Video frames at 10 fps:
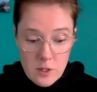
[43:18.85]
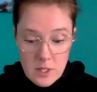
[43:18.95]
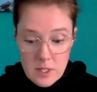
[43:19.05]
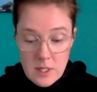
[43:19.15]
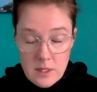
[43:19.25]

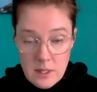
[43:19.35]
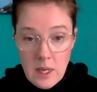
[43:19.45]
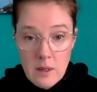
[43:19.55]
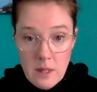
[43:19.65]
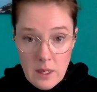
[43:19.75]
she's just
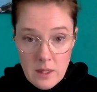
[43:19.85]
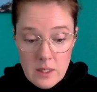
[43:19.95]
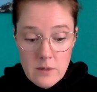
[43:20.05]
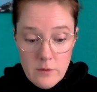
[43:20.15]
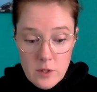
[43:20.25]
saying like
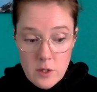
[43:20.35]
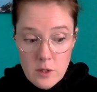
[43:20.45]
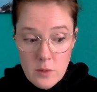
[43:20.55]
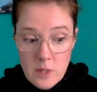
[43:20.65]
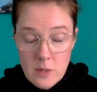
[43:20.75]
this for sure,
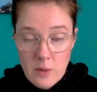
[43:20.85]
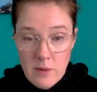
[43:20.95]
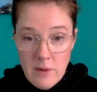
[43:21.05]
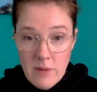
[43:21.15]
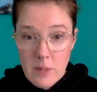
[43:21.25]
2025,